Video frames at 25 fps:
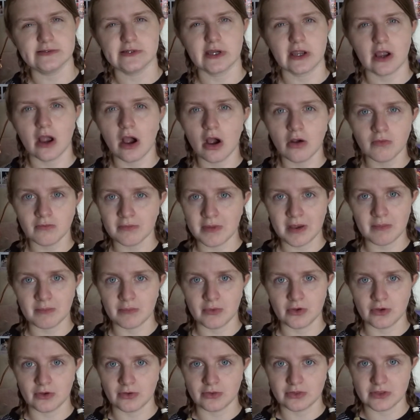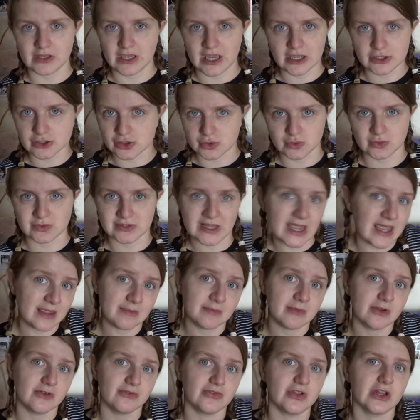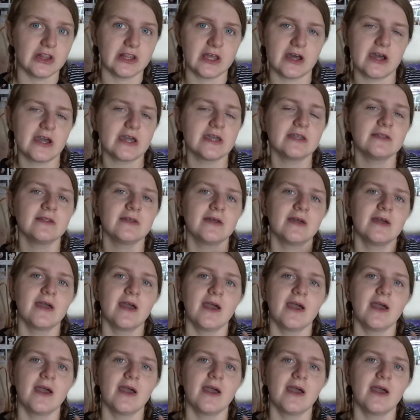I can't remember the actual name of the line,